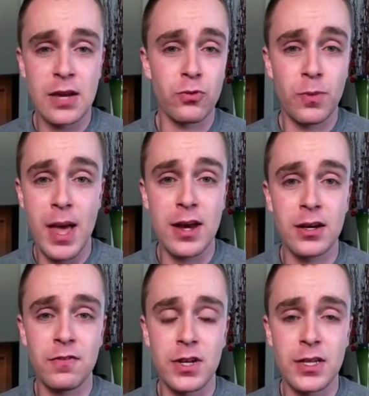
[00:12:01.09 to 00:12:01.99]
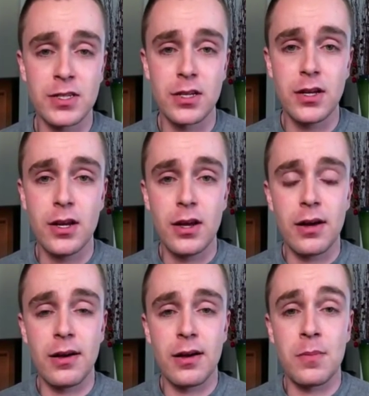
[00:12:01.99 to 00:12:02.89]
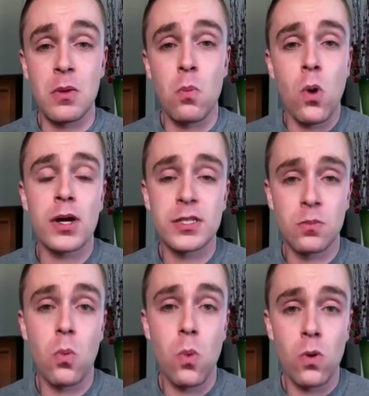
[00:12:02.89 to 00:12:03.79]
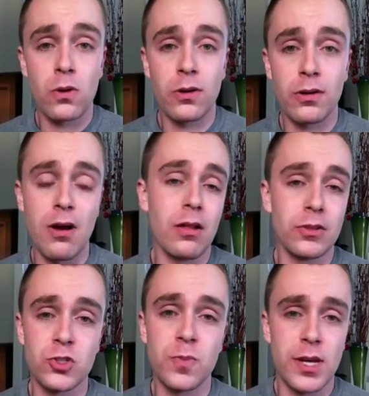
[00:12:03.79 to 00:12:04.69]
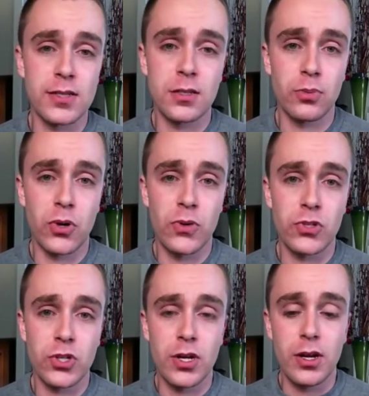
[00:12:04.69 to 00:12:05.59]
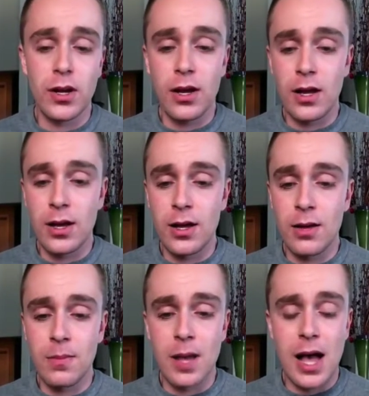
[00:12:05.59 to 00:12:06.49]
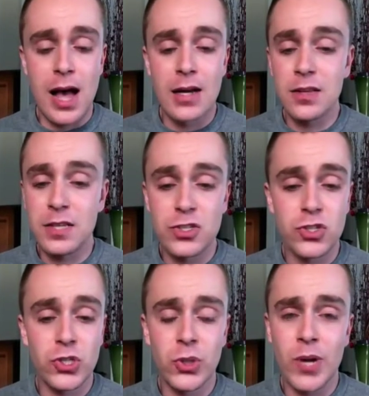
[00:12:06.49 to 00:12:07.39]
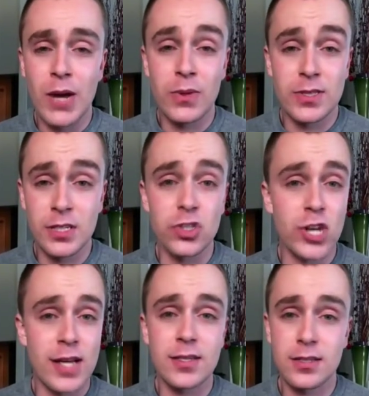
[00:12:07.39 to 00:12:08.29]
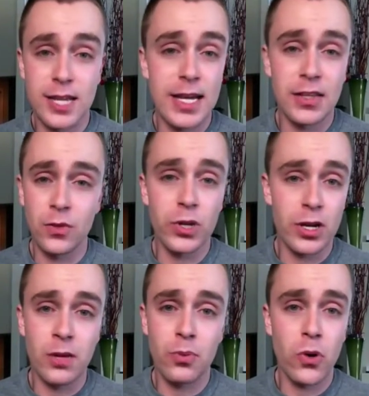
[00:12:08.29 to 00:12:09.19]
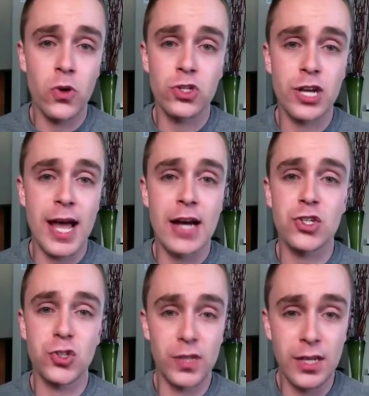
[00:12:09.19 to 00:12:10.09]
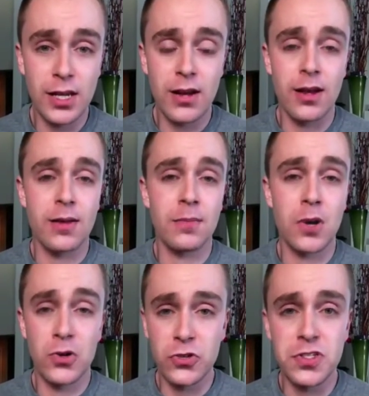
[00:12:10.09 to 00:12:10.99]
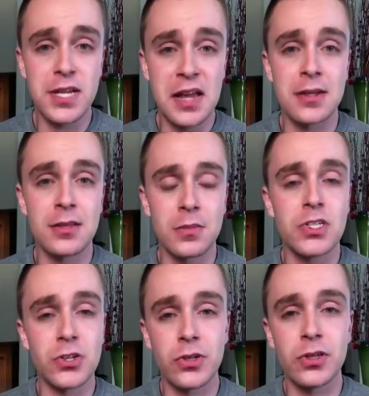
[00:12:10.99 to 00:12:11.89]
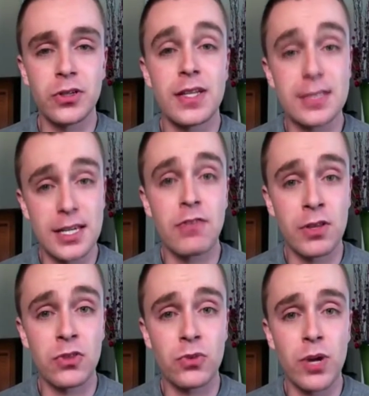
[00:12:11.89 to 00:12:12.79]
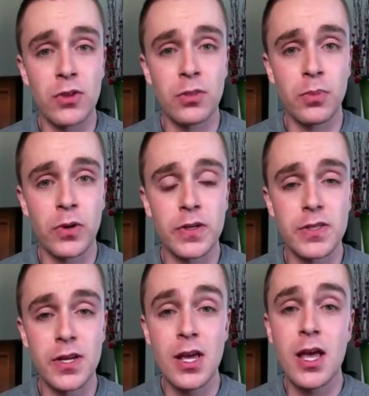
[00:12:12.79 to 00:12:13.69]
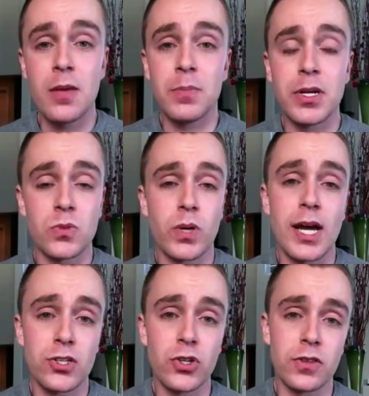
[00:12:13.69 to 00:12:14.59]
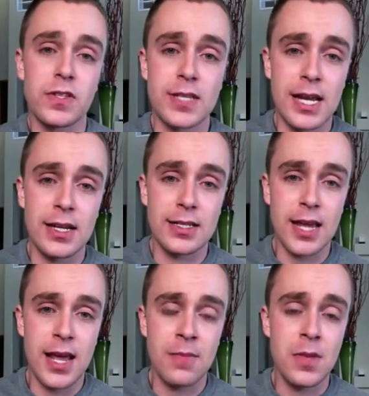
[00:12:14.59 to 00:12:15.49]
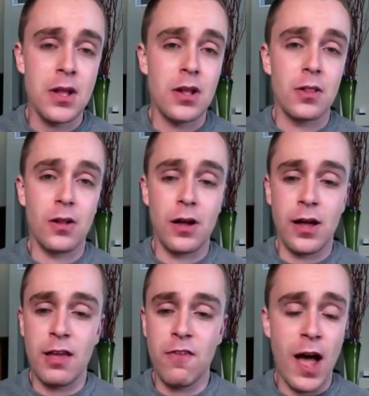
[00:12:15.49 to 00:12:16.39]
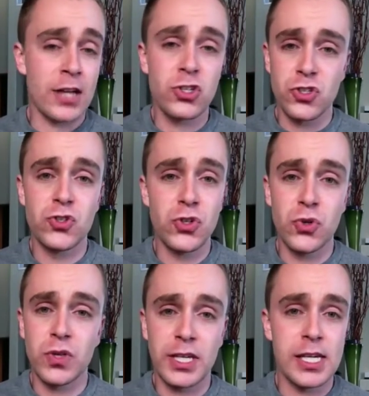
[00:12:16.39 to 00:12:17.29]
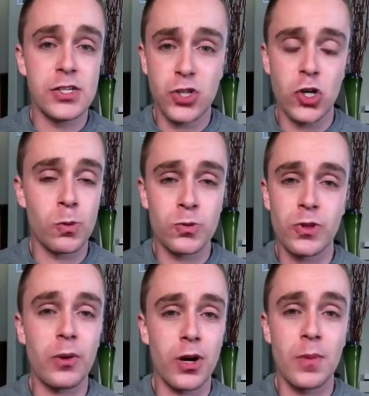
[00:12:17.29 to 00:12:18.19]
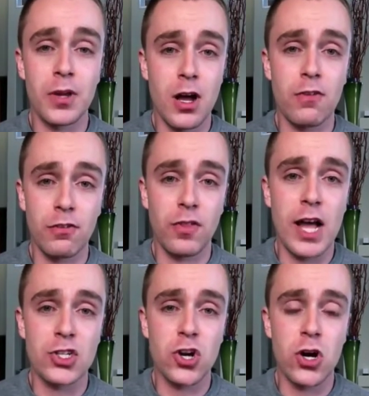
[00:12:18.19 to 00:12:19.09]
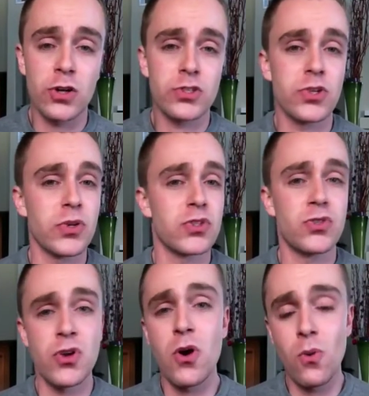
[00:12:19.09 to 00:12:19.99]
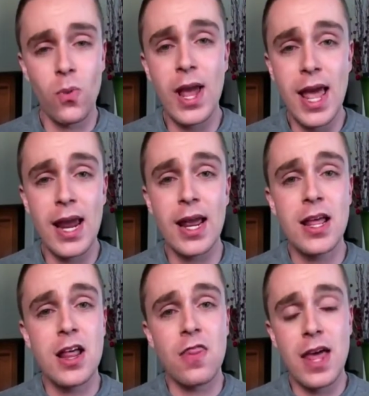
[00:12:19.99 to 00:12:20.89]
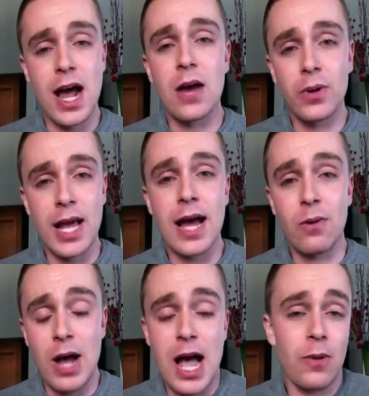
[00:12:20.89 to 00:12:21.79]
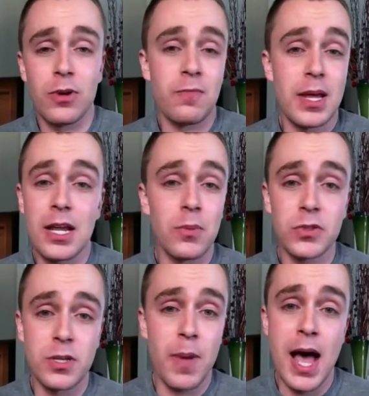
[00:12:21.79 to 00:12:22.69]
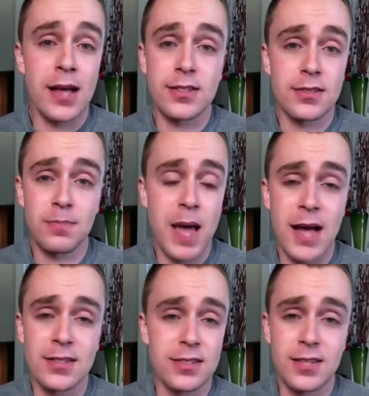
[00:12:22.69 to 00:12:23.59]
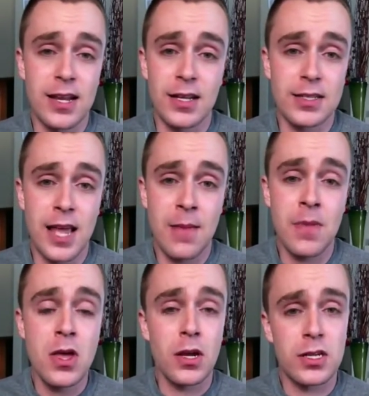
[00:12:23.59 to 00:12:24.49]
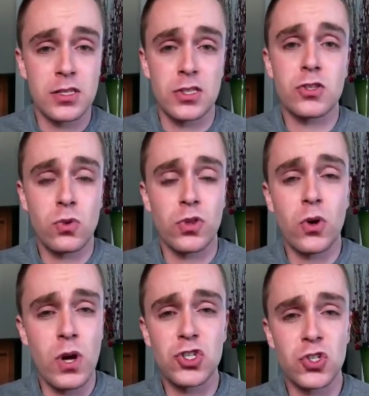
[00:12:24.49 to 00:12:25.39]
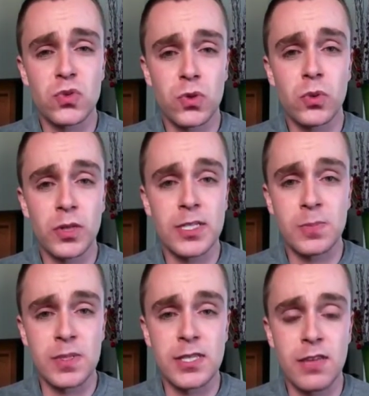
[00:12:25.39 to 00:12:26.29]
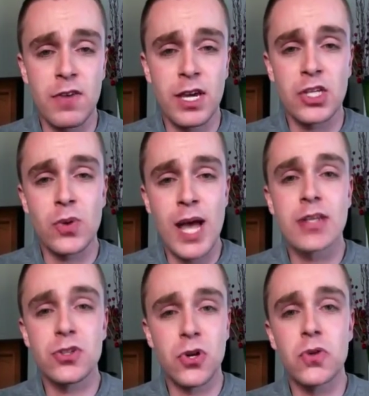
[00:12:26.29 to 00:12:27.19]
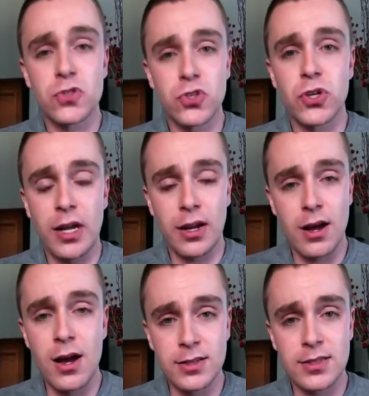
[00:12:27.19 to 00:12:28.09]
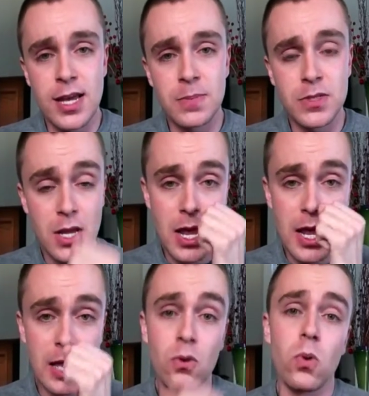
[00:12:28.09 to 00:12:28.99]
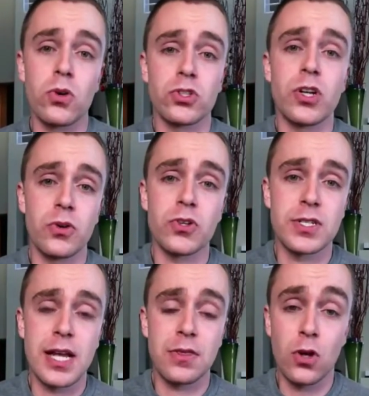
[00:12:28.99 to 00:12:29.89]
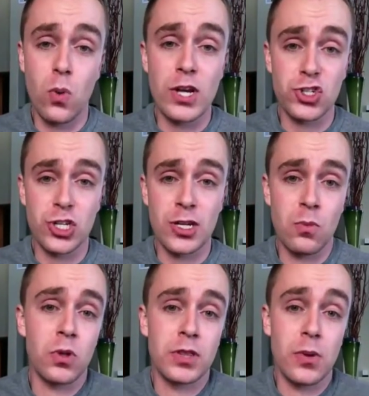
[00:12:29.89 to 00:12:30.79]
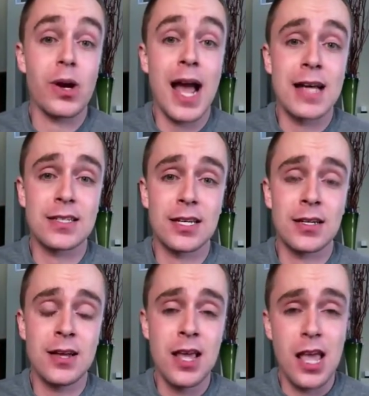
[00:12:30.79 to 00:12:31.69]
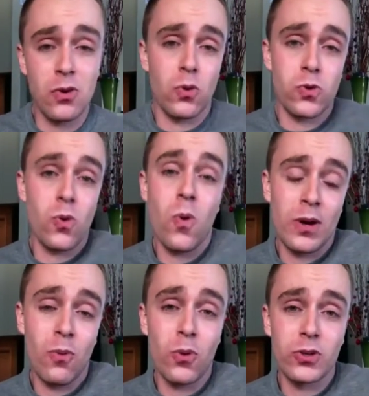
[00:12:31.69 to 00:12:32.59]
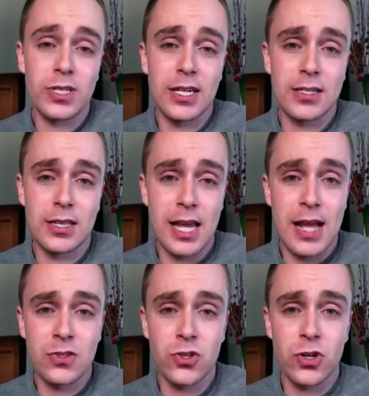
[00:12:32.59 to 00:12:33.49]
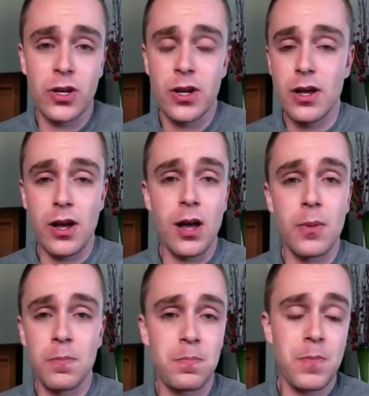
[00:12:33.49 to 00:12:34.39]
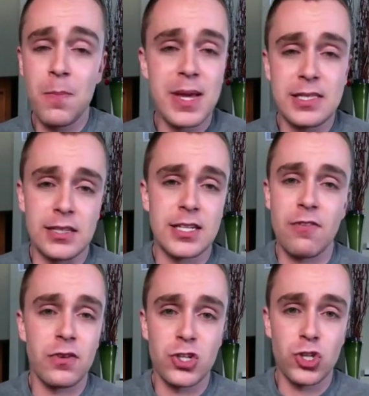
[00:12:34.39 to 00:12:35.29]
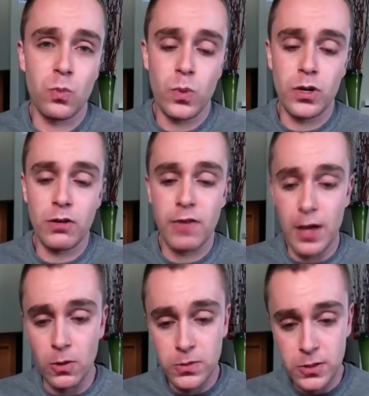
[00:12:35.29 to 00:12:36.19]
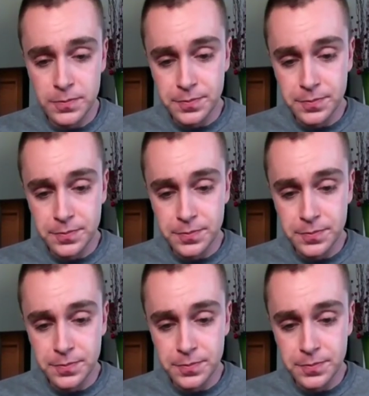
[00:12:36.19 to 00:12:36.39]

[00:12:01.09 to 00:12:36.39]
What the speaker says: and repetitiveness, and one is more a knowledge-based approach. Out of these 2, I would suggest taking the reading approach and actually understanding the material that's given throughout the books, because when I took the state exam, if I just knew the key terms that were coming off of flashcards, there is no way that I would have been able to pass the state exam, because the questions were really specific and you had to know certain concepts in order to understand the question and what they were asking. In order to get to the answer, a basic definition wouldn't have helped.